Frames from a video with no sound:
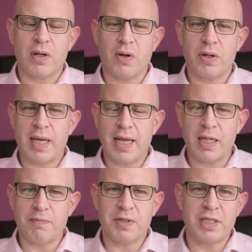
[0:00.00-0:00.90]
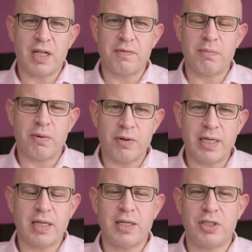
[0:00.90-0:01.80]
on help for
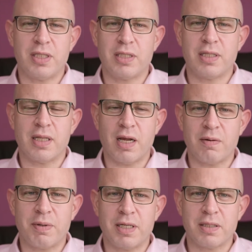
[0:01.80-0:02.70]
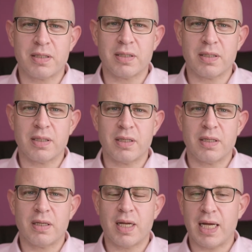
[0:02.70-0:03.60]
self-employed hygienists and therapists,
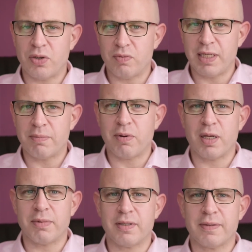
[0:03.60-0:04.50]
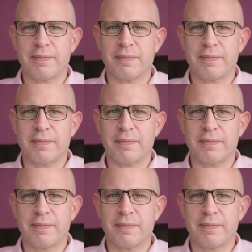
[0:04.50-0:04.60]
and on redeployment.